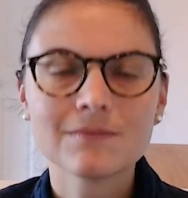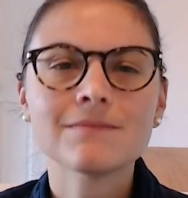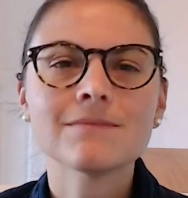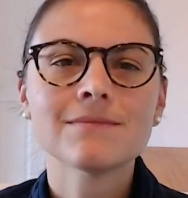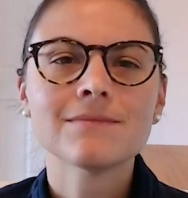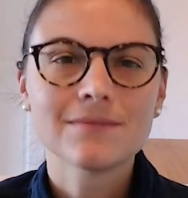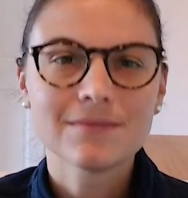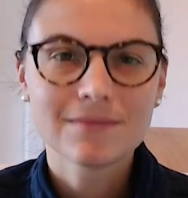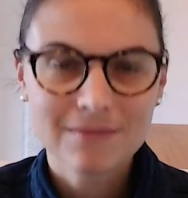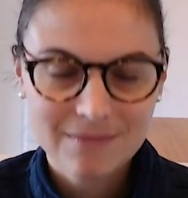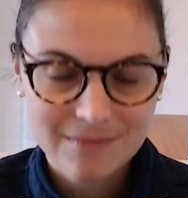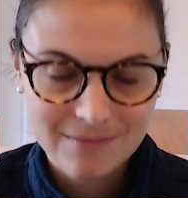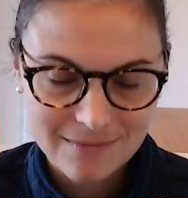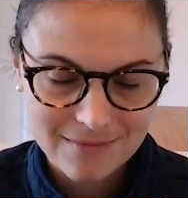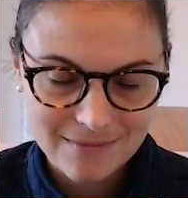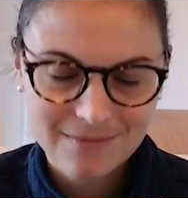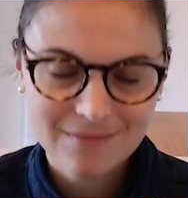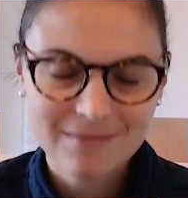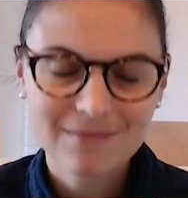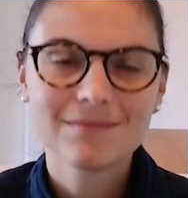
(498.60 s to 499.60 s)

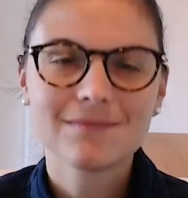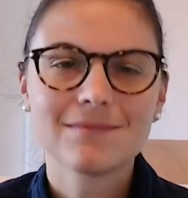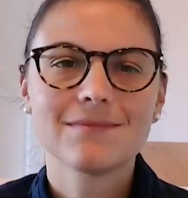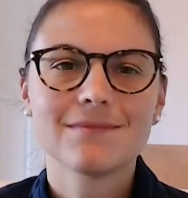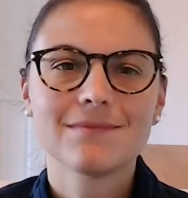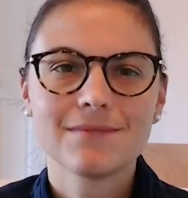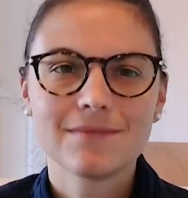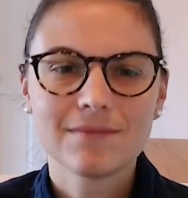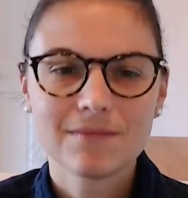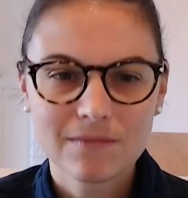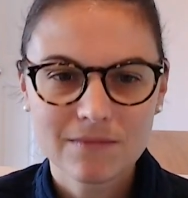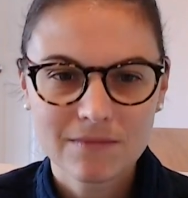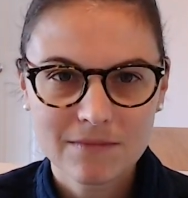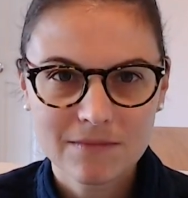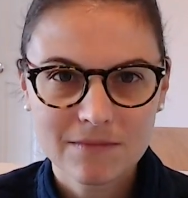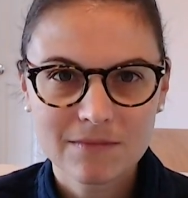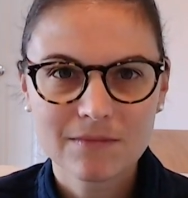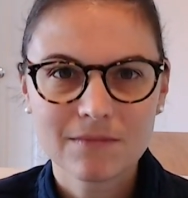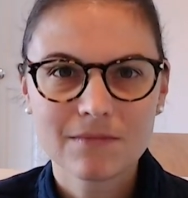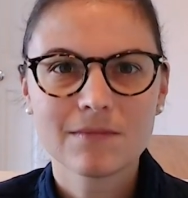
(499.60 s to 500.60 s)

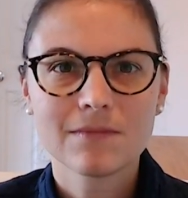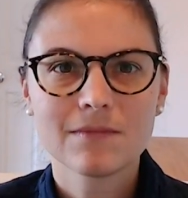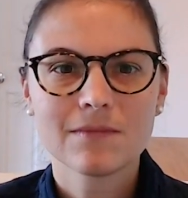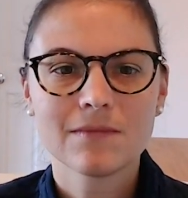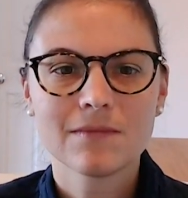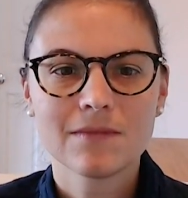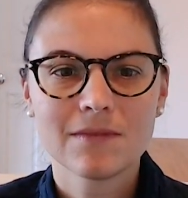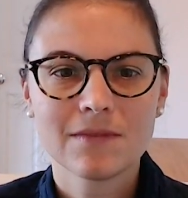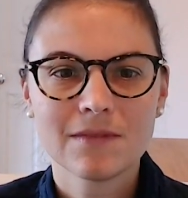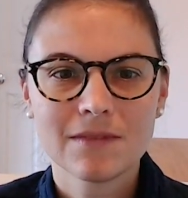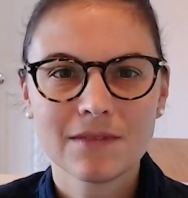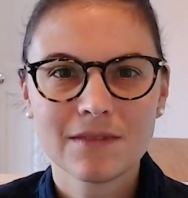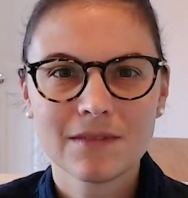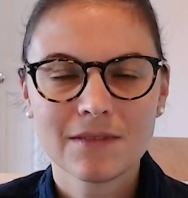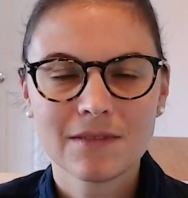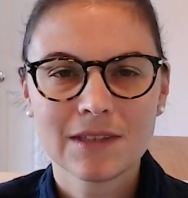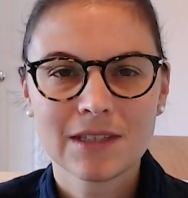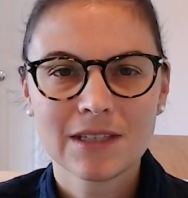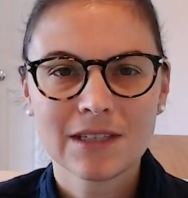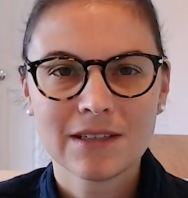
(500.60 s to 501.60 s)

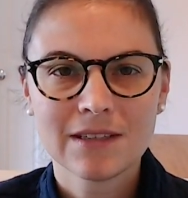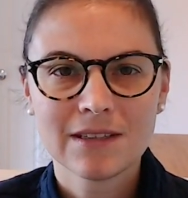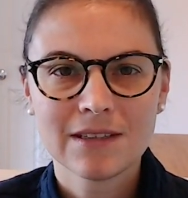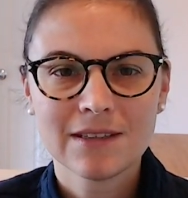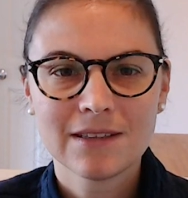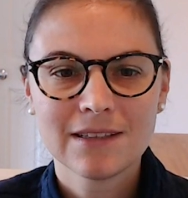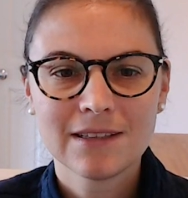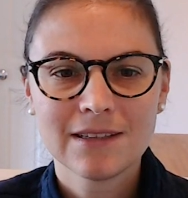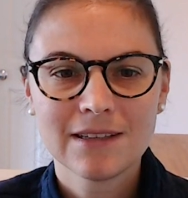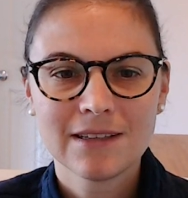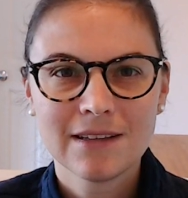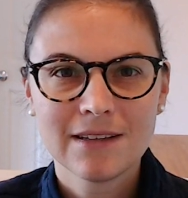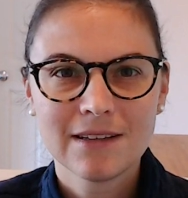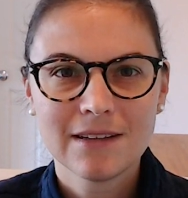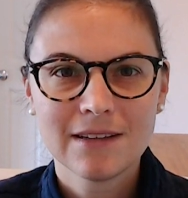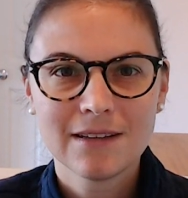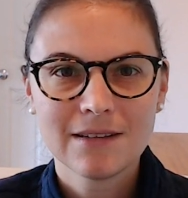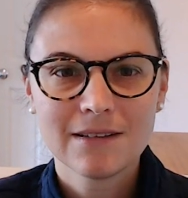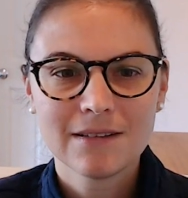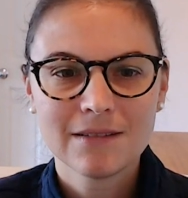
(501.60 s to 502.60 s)

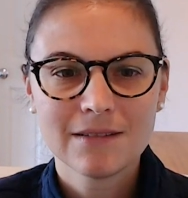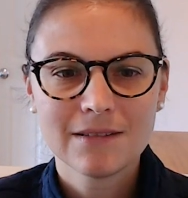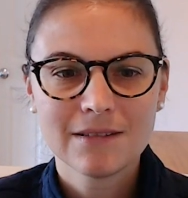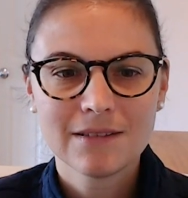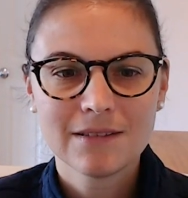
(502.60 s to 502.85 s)
No words are spoken by the person on screen.